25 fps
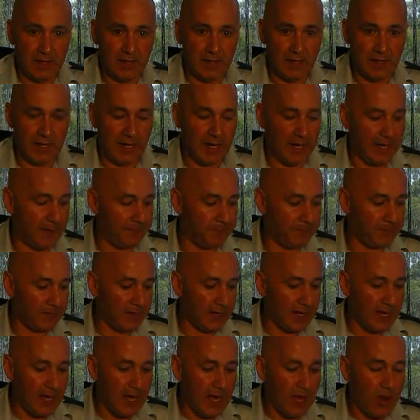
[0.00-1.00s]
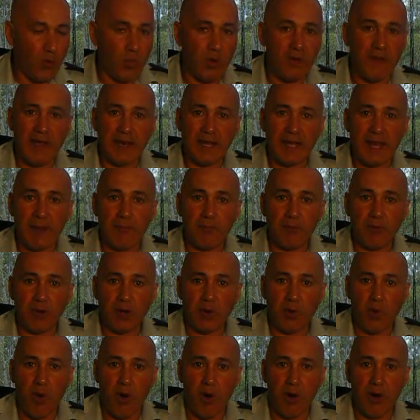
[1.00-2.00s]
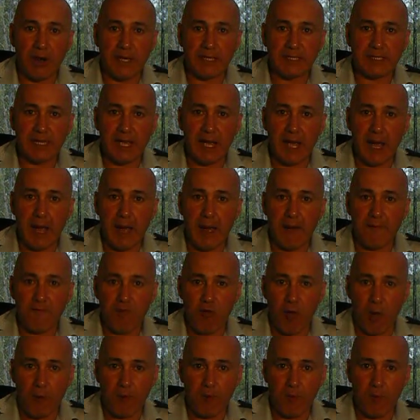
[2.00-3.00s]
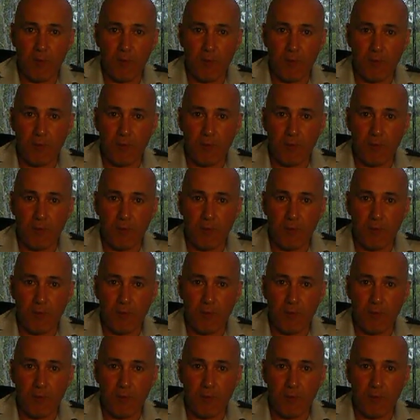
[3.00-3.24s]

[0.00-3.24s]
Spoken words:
Okay, we've had a number of inquiries from